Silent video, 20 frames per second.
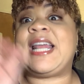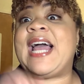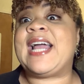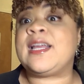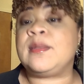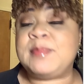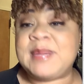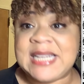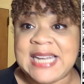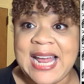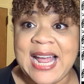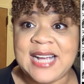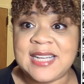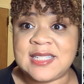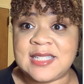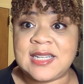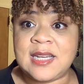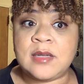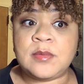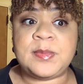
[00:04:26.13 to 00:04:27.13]
can be an
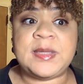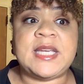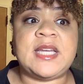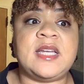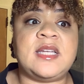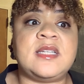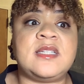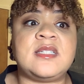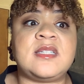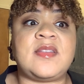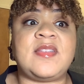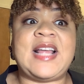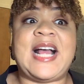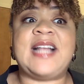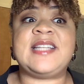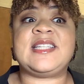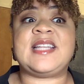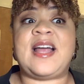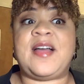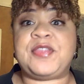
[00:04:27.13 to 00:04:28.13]
accent, because
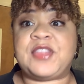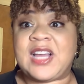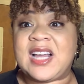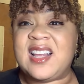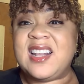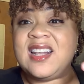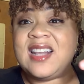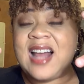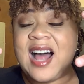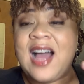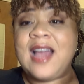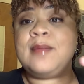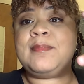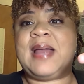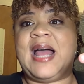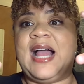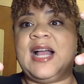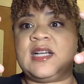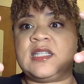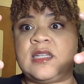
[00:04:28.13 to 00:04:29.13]
that's at the
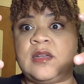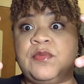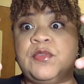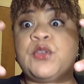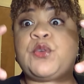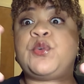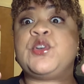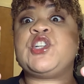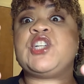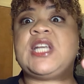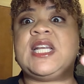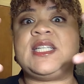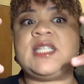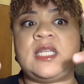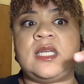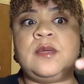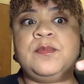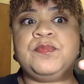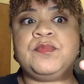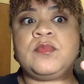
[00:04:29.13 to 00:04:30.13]
climax of the
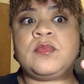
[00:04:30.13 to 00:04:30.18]
crescendi.